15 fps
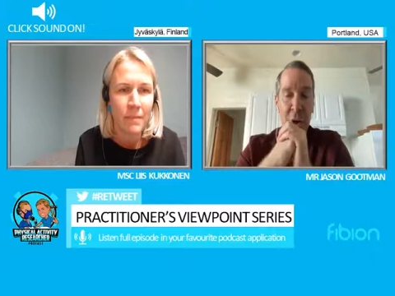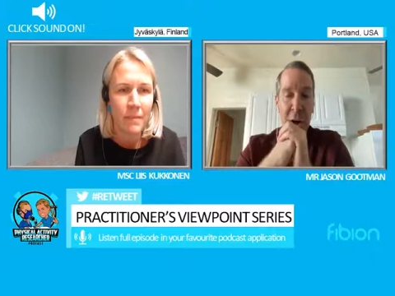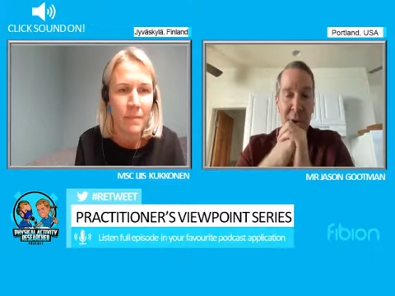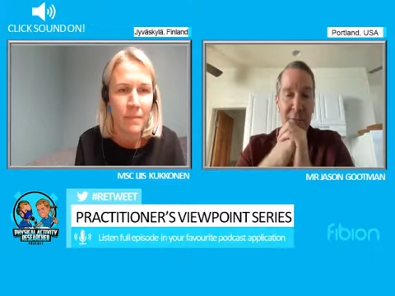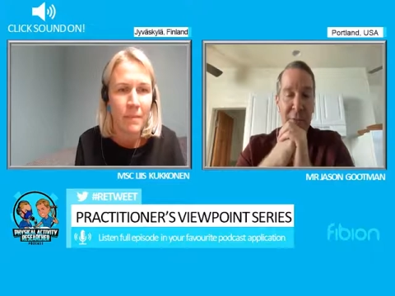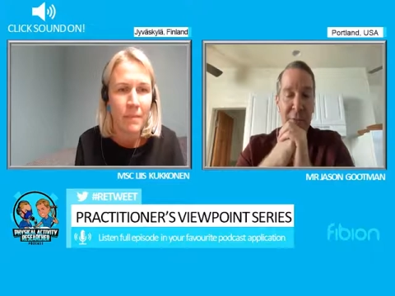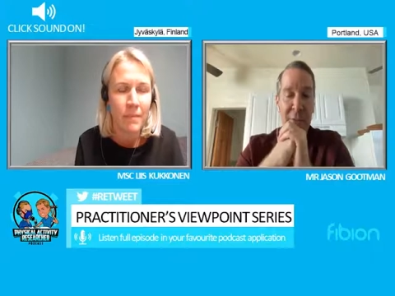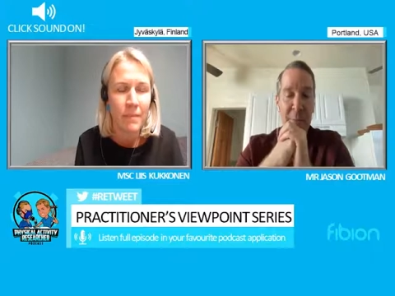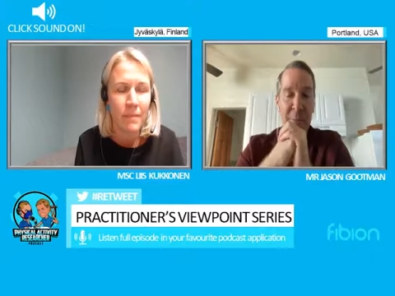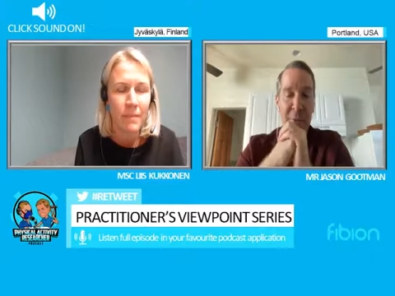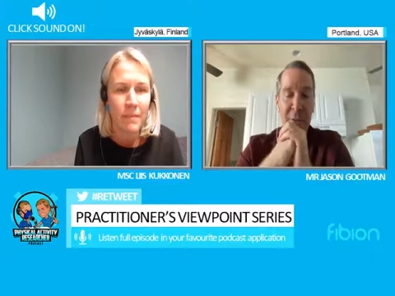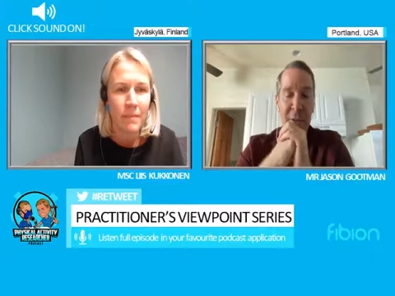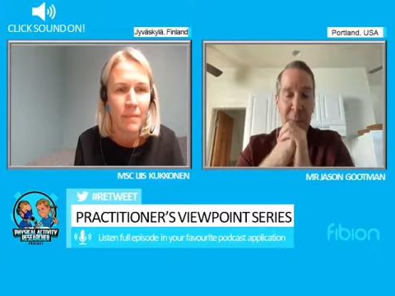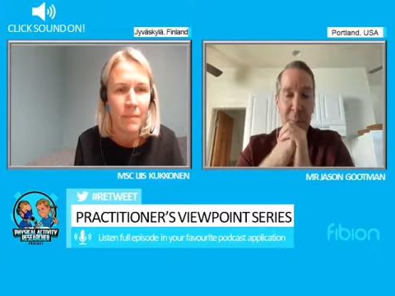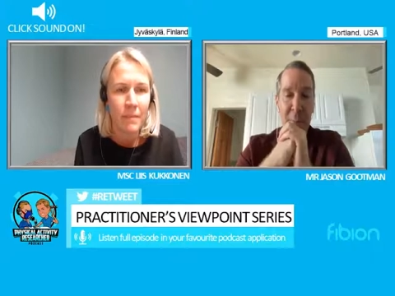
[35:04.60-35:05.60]
Speaker 1: that often flips
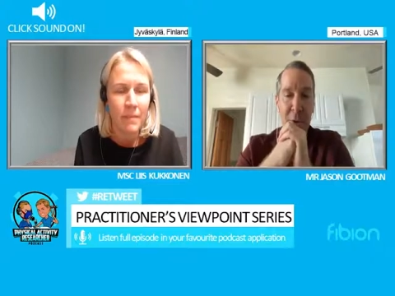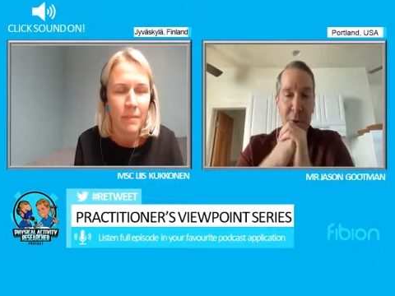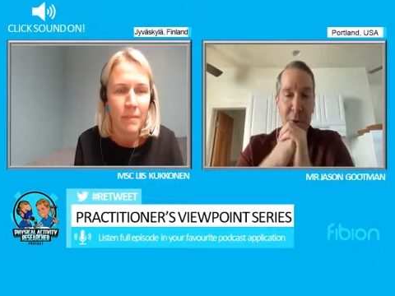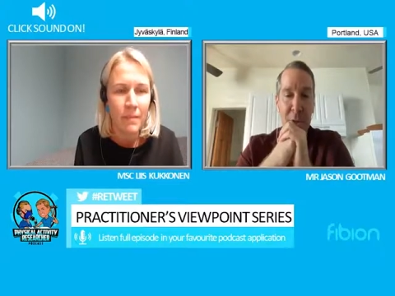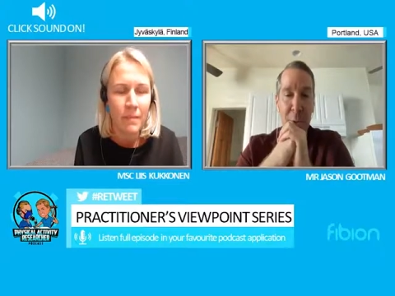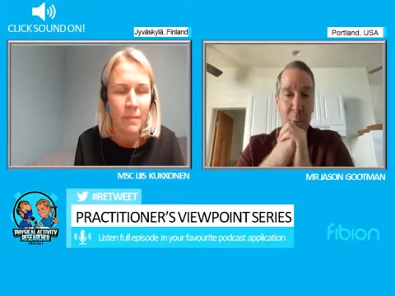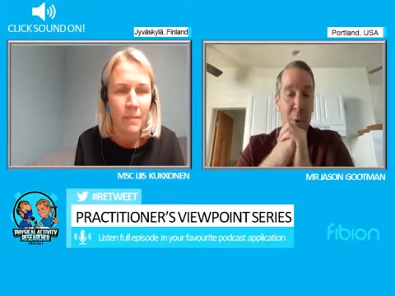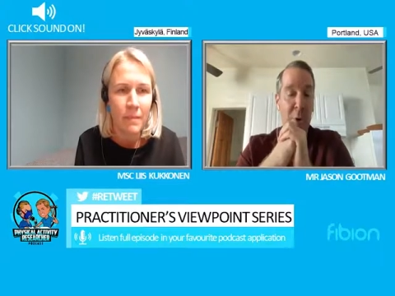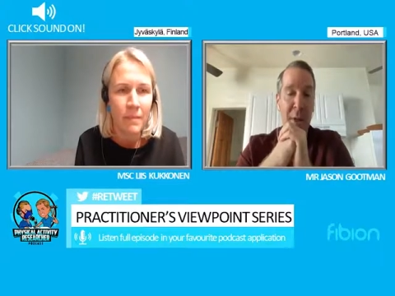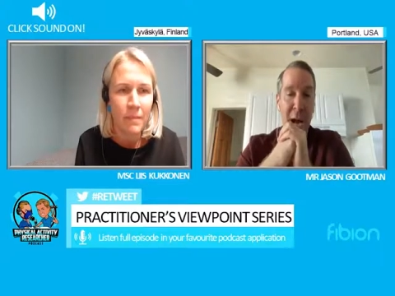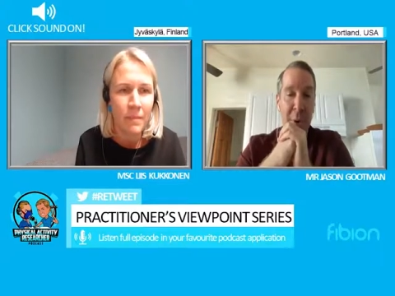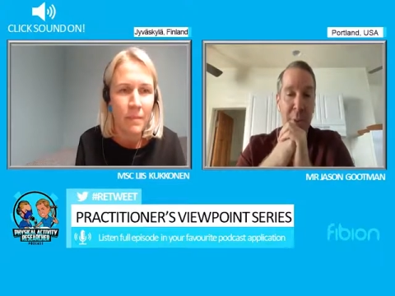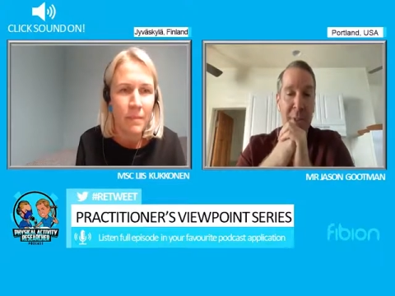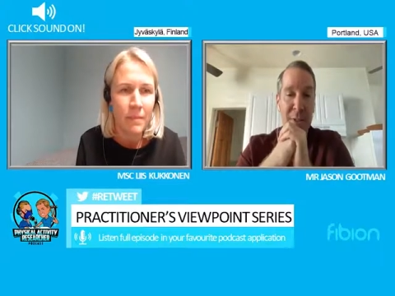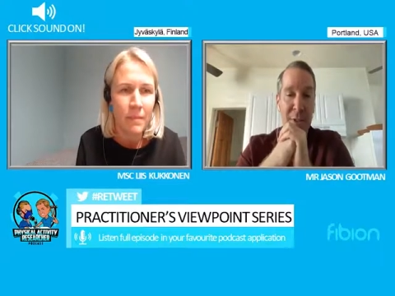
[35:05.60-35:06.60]
for that person is, well,
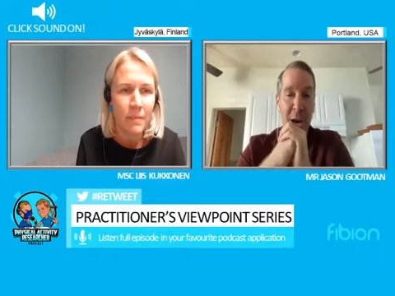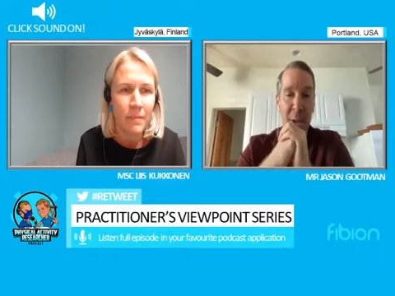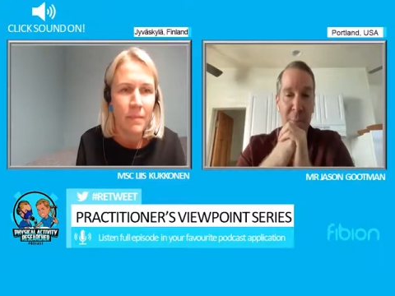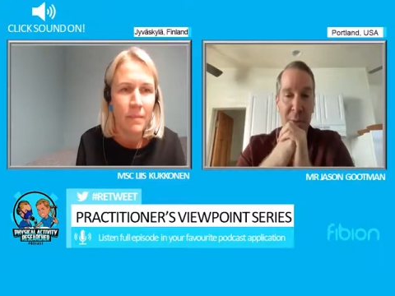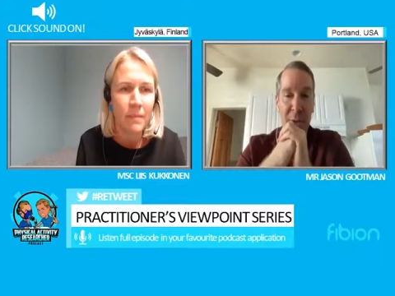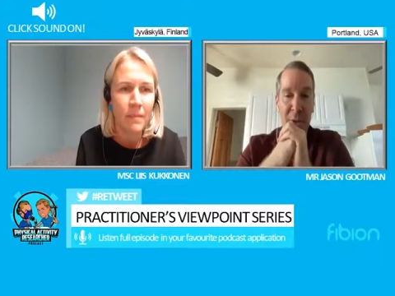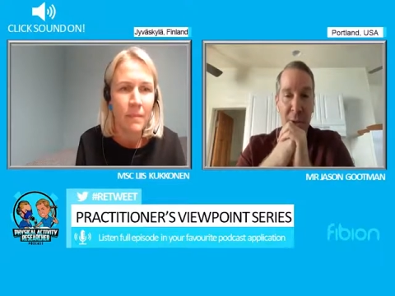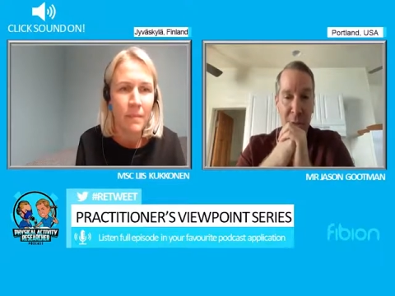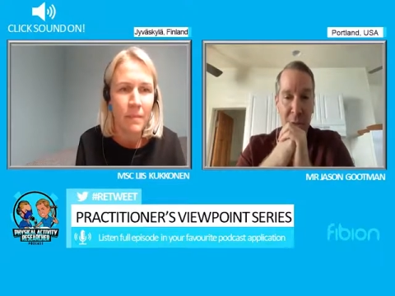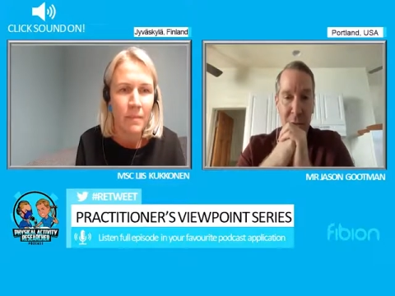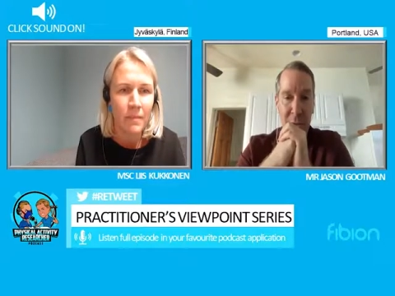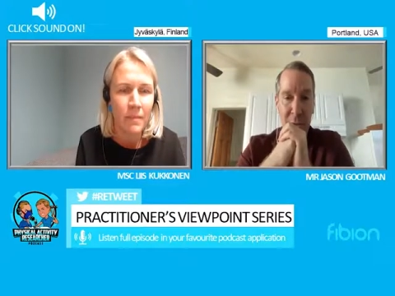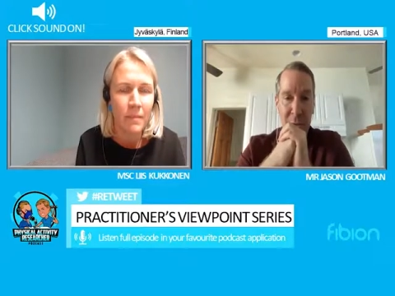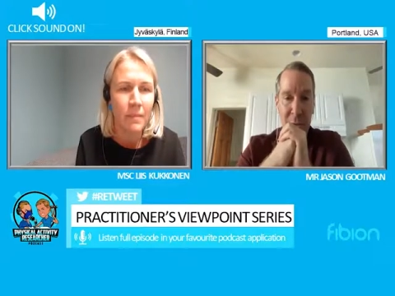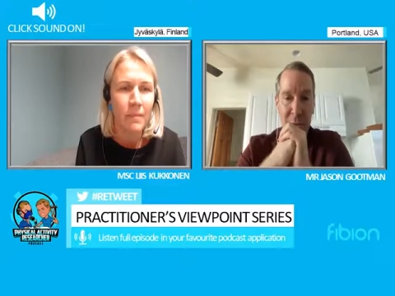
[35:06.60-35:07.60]
now it's time to
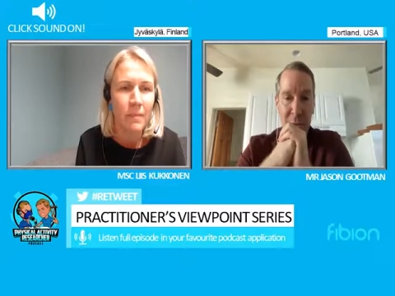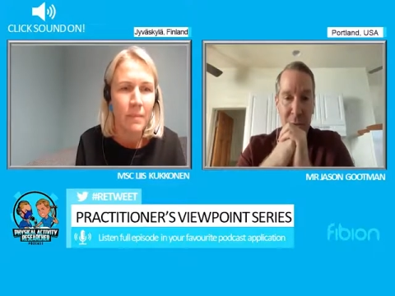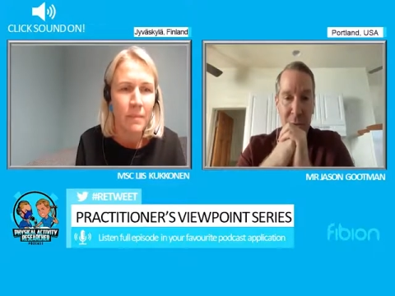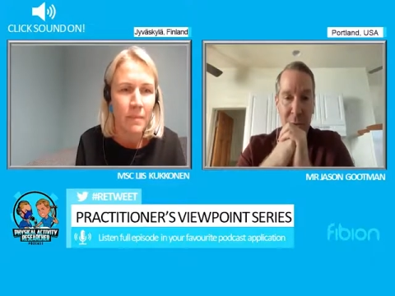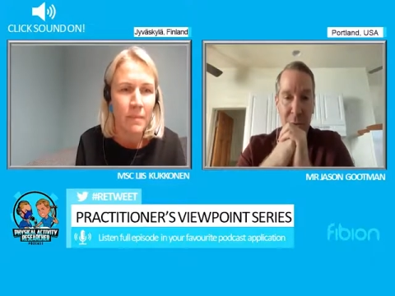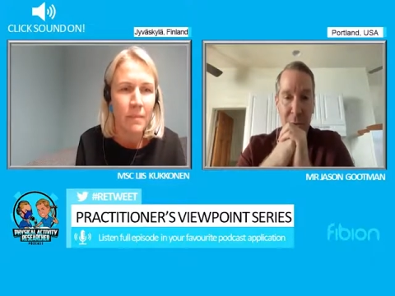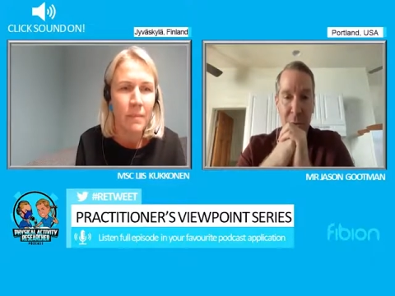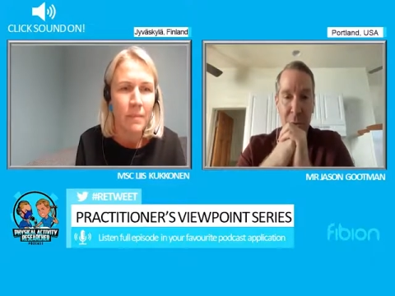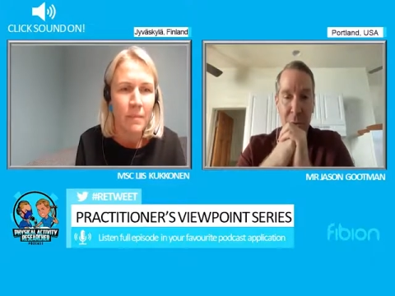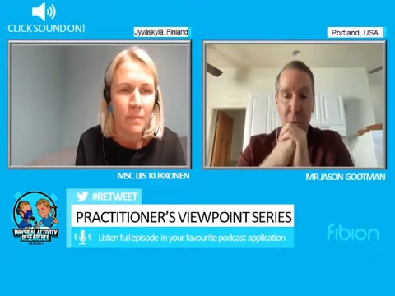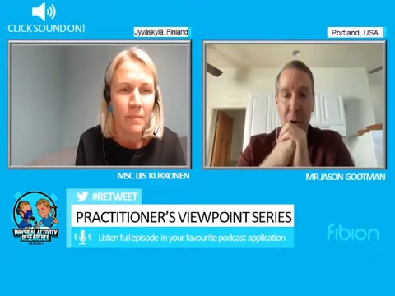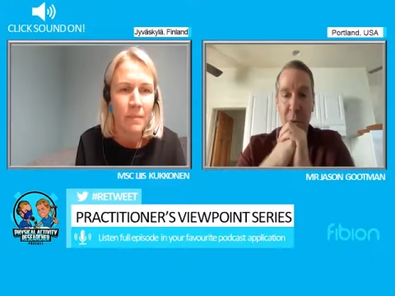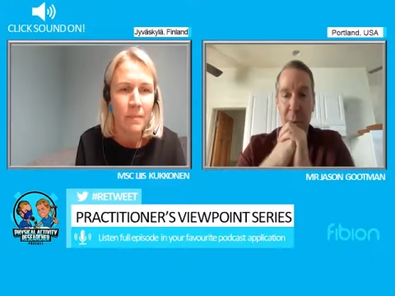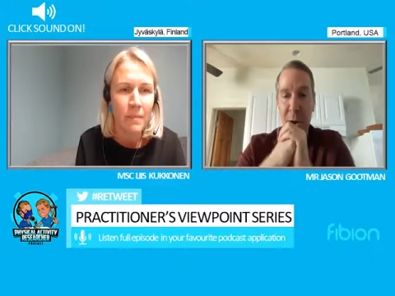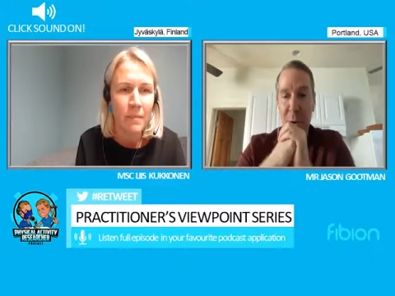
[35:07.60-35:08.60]

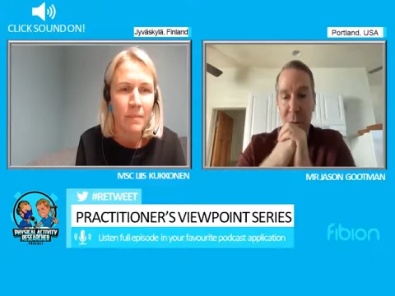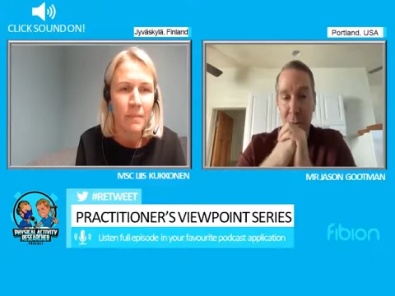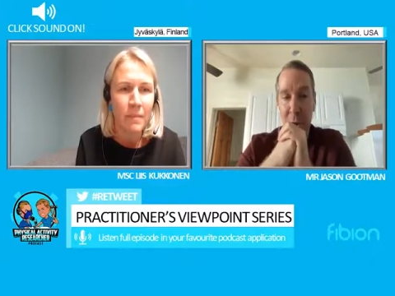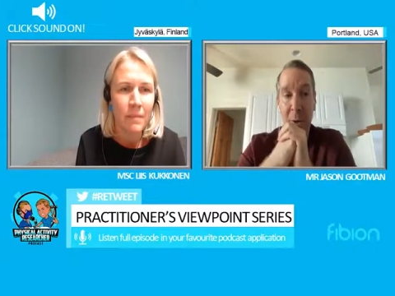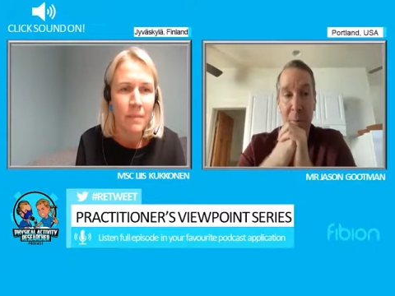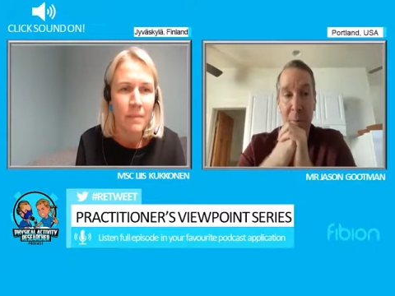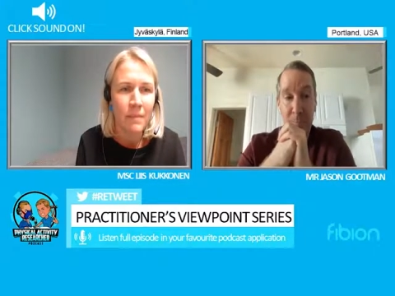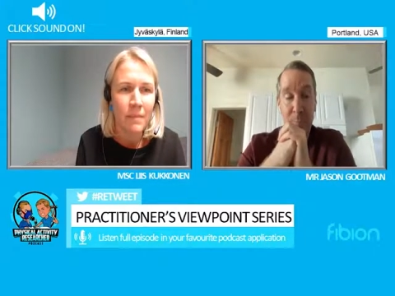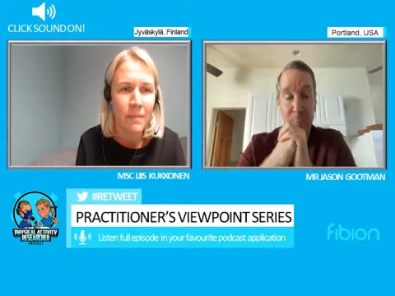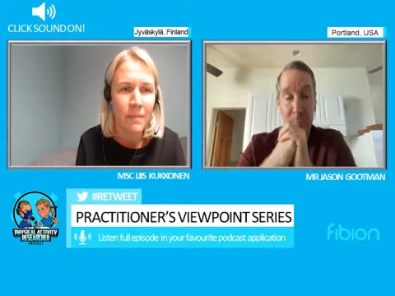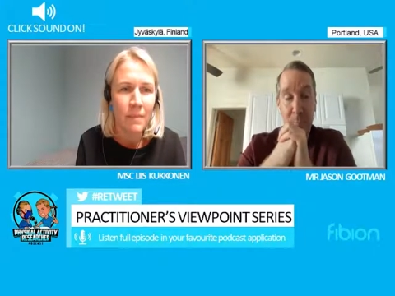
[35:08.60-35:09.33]
run a marathon.